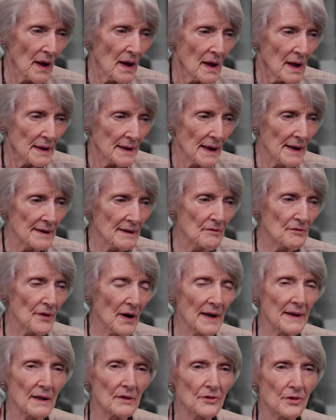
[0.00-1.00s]
Mm. Got
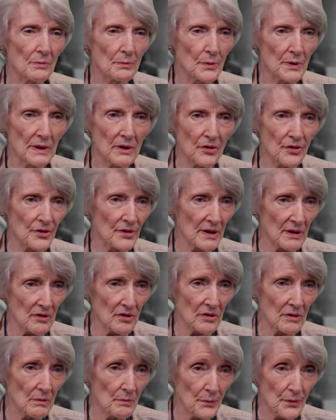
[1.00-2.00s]
invited to bring
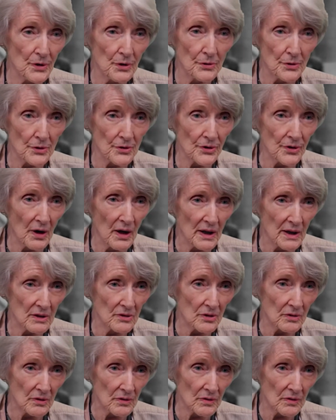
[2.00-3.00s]
six computer
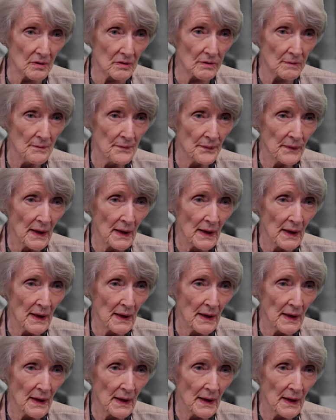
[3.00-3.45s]
scientists,